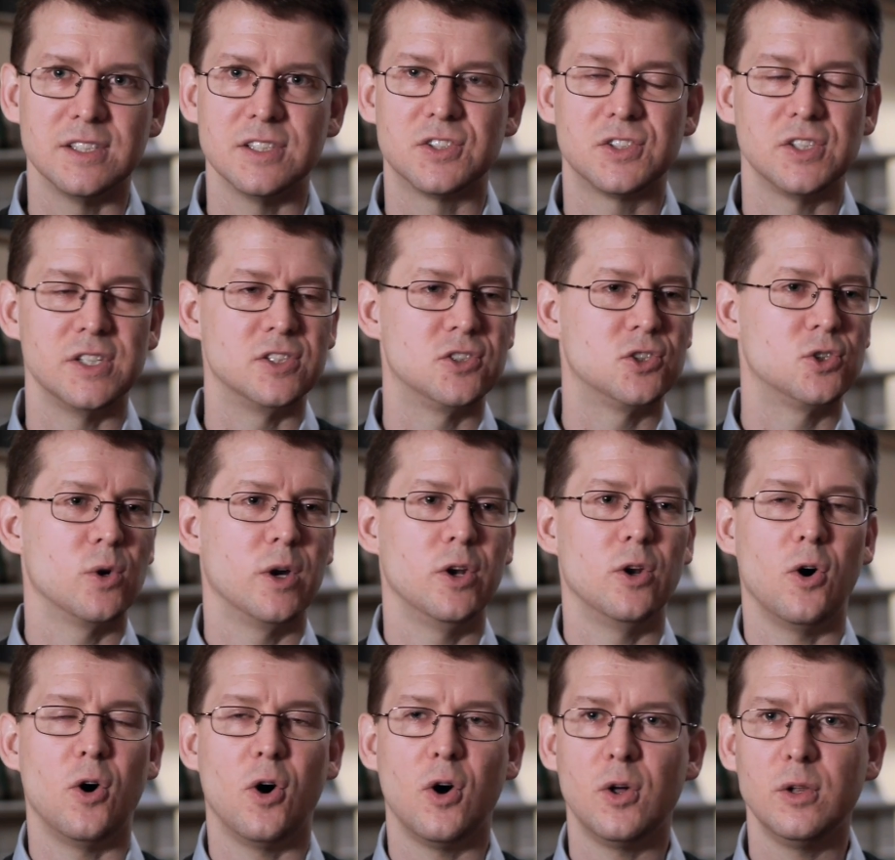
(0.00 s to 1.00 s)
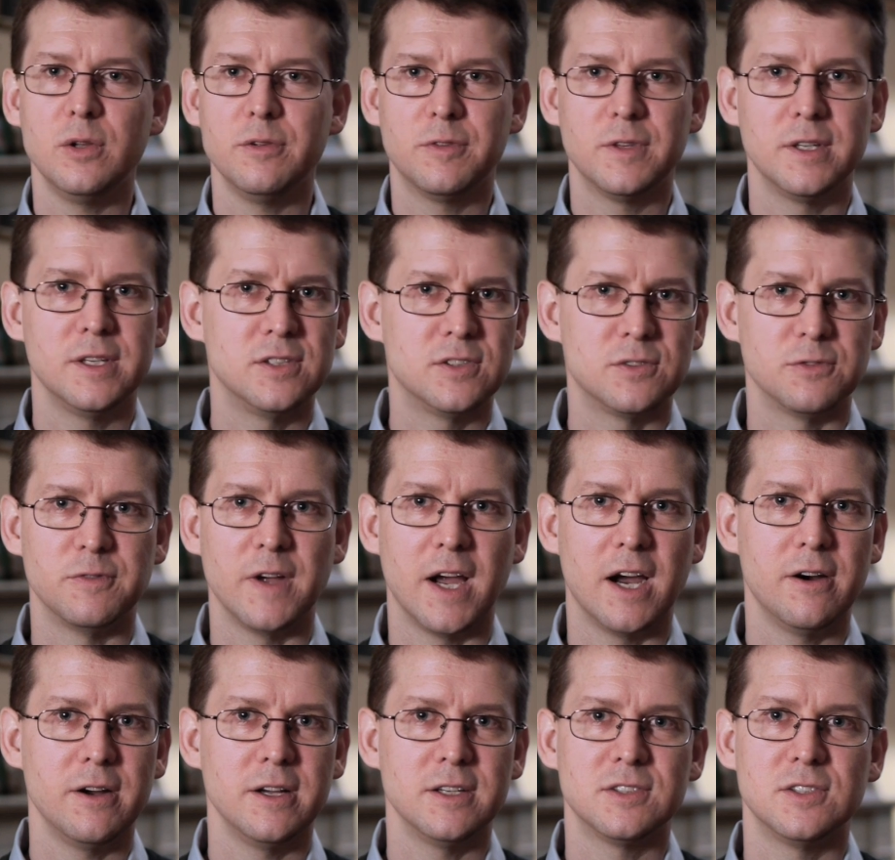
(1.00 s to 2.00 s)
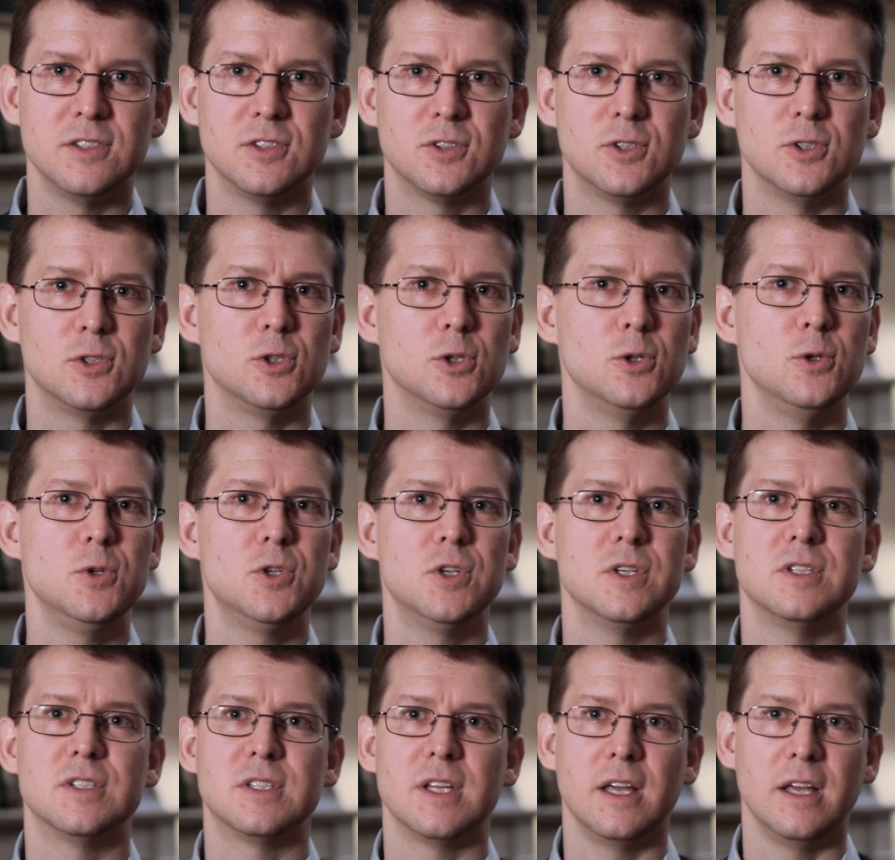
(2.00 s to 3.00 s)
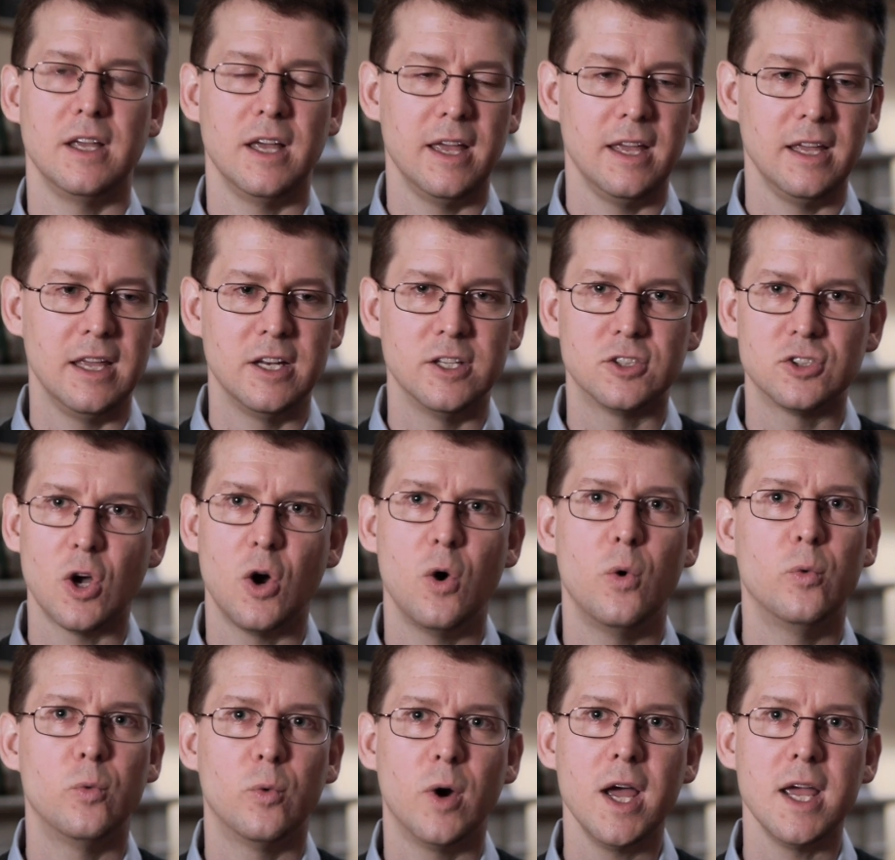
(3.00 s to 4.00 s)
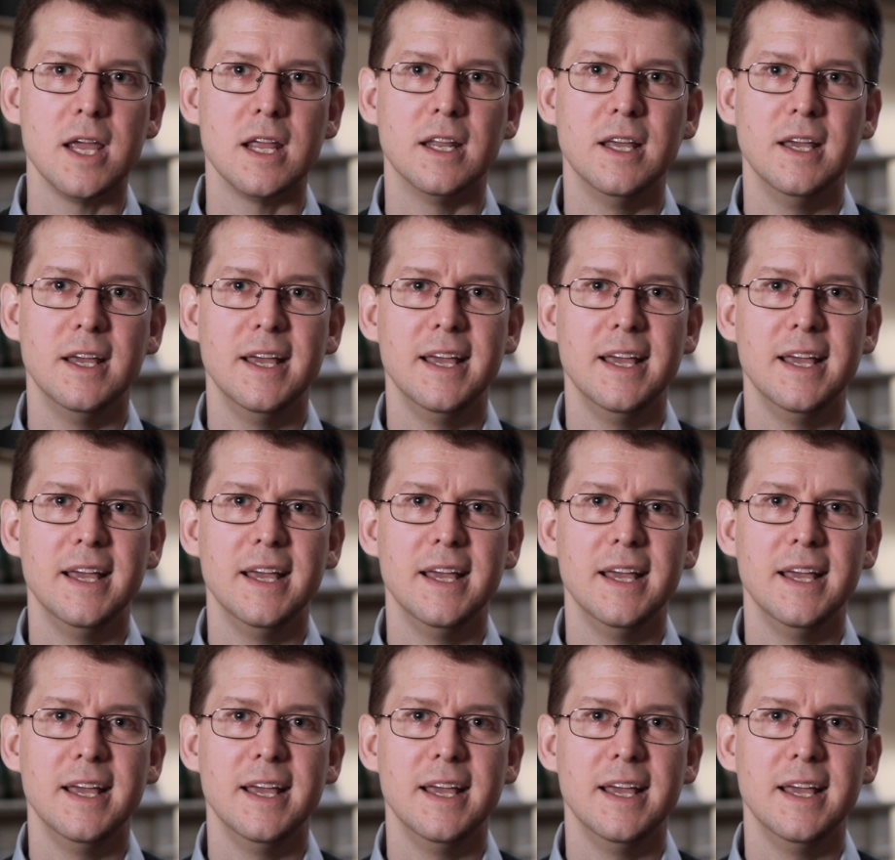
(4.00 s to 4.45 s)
It's, it's joined all of these various institutions in its own right,